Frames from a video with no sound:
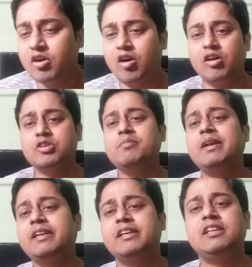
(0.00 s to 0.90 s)

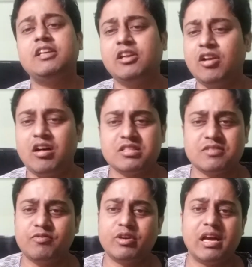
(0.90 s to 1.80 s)
automatically a lot
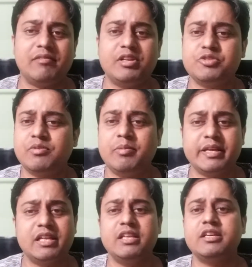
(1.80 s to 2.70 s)
of vocabularies will be
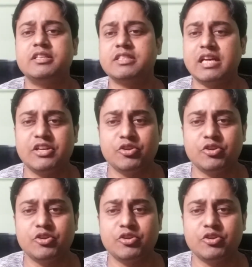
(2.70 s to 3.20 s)
cleared and your